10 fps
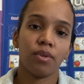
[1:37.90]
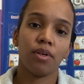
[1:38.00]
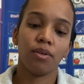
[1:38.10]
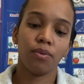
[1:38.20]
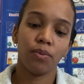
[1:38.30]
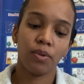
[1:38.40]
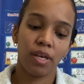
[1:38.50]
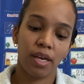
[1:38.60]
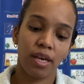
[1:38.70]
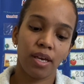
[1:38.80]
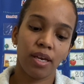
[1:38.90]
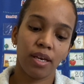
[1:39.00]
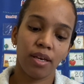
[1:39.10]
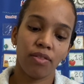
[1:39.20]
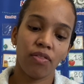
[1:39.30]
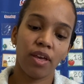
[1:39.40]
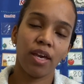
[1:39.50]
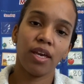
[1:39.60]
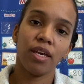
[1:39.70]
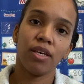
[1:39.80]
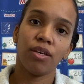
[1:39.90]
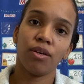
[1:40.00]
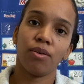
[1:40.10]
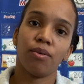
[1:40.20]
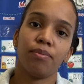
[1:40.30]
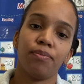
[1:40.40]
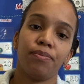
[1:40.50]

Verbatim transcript: Okay, thank you.